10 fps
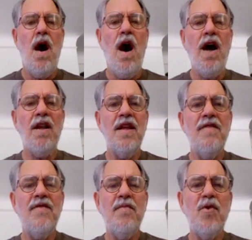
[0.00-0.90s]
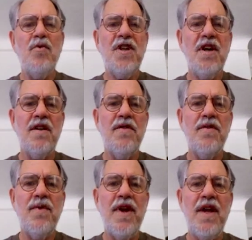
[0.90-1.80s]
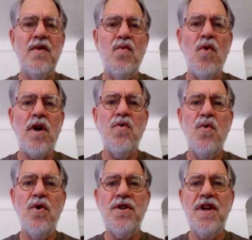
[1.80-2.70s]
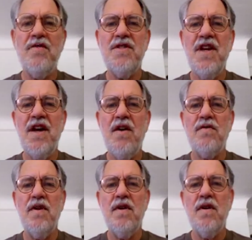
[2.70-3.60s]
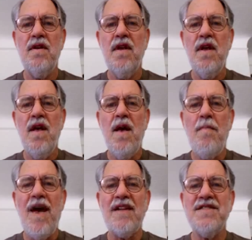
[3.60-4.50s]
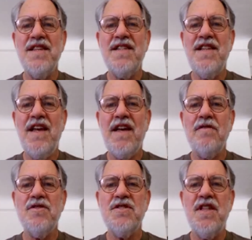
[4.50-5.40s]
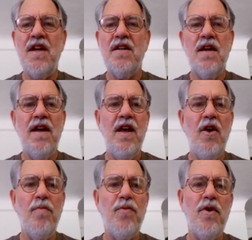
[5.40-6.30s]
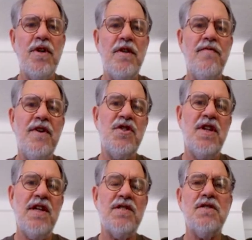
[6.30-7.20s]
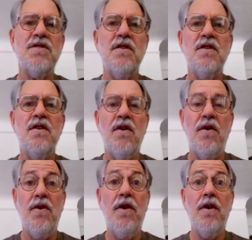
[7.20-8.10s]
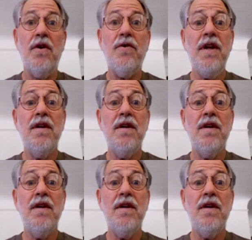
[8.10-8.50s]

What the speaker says: I leave the motel in the rain and walk toward downtown. Passing a takeout stand, a helper on InVision asks, "Are you hungry?"